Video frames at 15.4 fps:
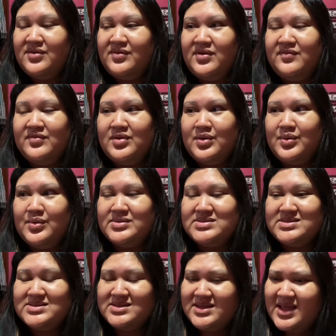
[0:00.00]
even though
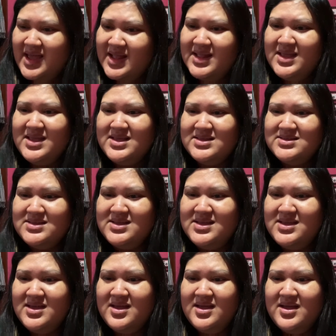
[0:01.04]
it's kind of
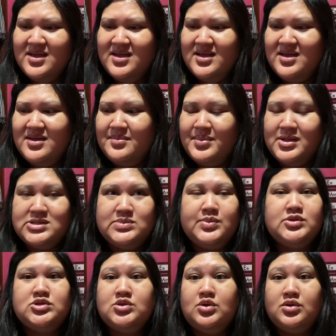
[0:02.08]
easy but it's
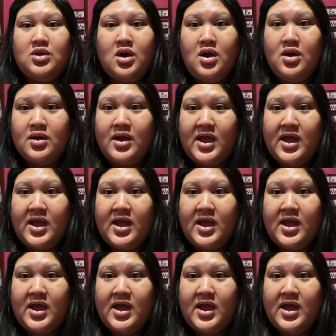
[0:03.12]
been so long.